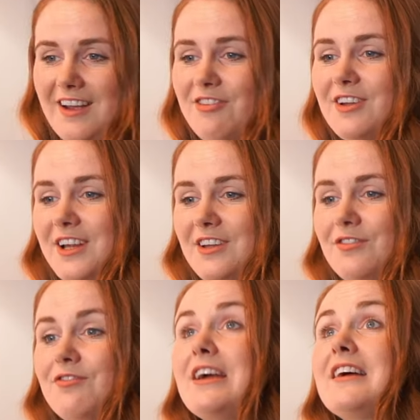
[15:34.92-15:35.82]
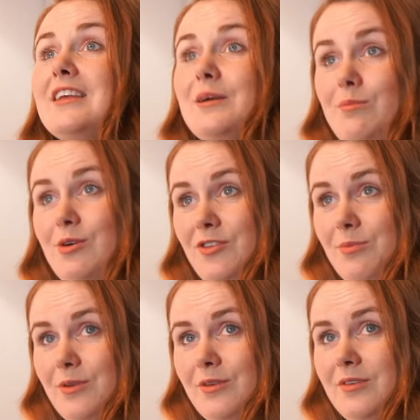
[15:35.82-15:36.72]
I feel like it's fairly
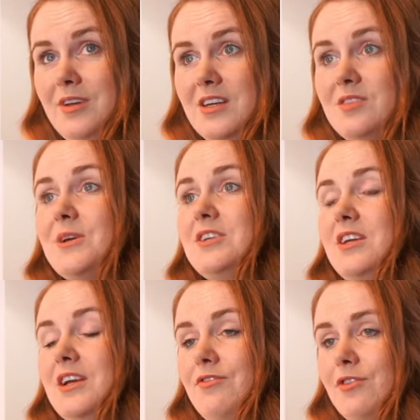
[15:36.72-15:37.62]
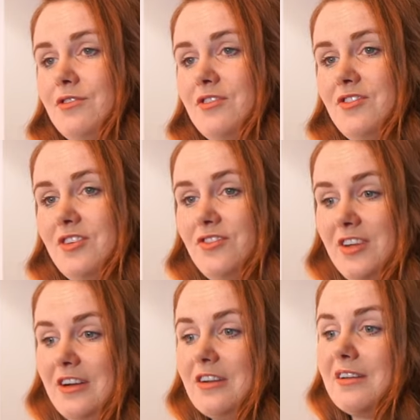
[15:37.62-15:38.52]
impossible, especially if you're just a
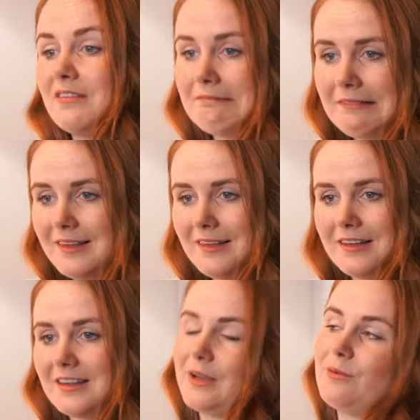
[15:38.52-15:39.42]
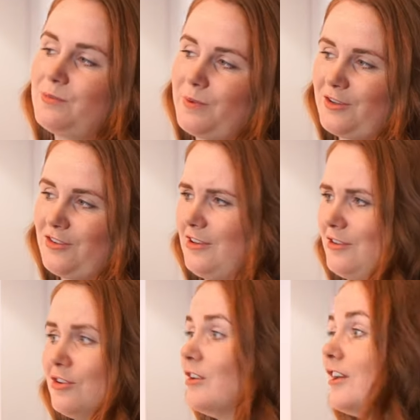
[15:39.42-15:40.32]
single language person, to